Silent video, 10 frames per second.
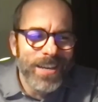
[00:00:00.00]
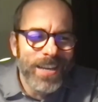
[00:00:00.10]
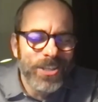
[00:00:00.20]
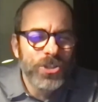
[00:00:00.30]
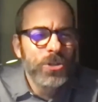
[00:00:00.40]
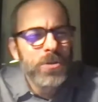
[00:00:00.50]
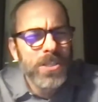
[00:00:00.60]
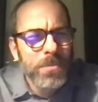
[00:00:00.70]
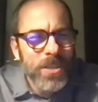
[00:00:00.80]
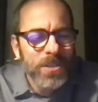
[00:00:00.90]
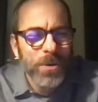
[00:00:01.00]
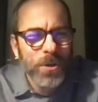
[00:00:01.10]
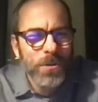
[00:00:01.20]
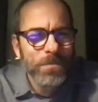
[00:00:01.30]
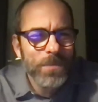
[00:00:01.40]
it's too
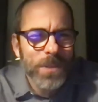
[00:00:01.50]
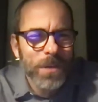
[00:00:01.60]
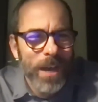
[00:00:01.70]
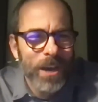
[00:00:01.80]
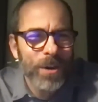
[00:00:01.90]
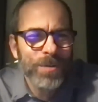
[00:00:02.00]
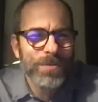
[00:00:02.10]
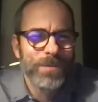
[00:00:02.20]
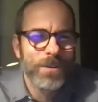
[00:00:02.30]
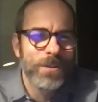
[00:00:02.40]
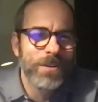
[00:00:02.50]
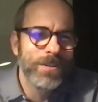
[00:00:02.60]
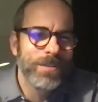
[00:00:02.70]
dismissible somehow for